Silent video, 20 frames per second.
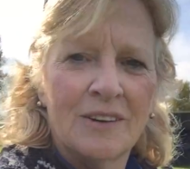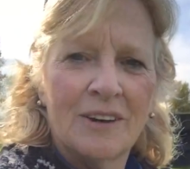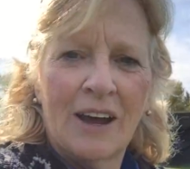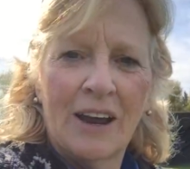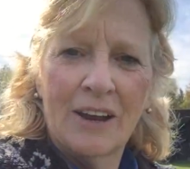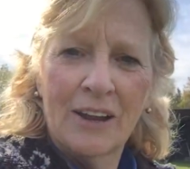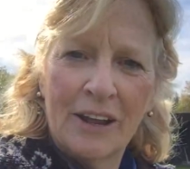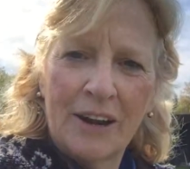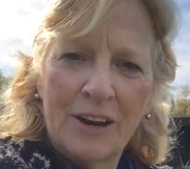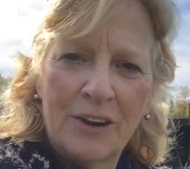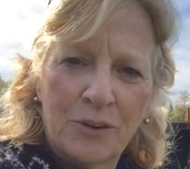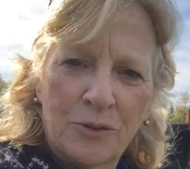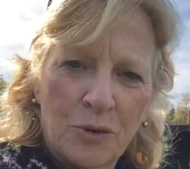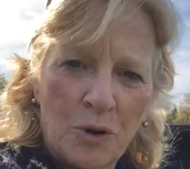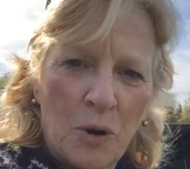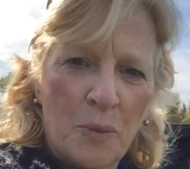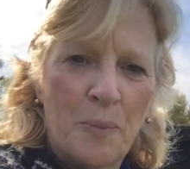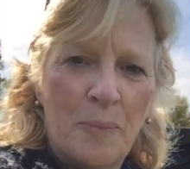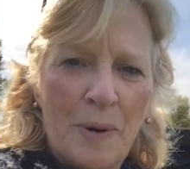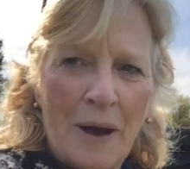I let it
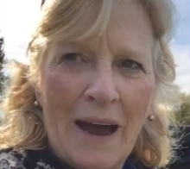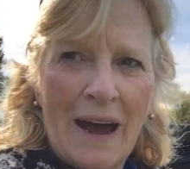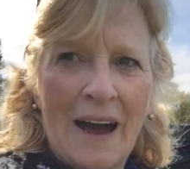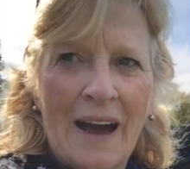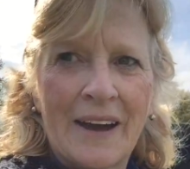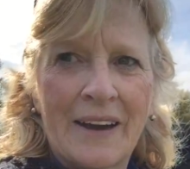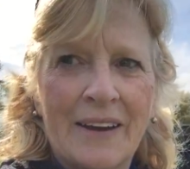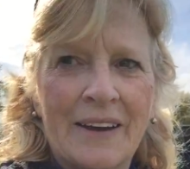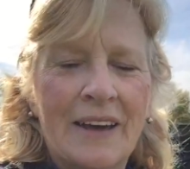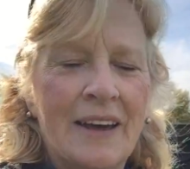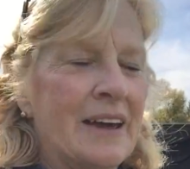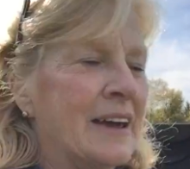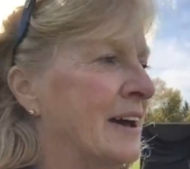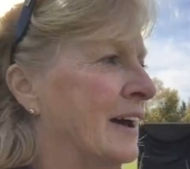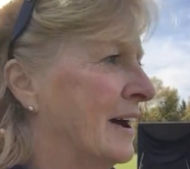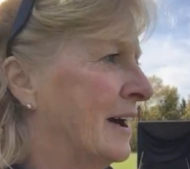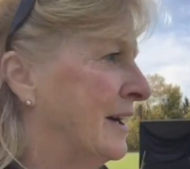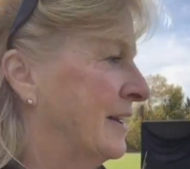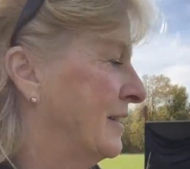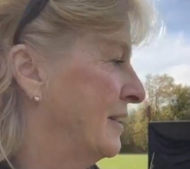grow back
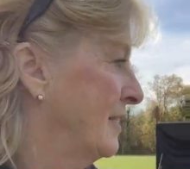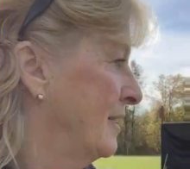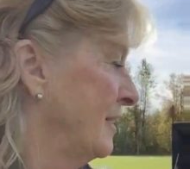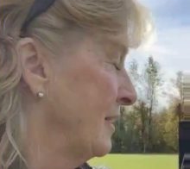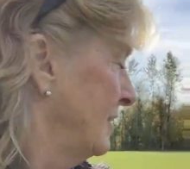and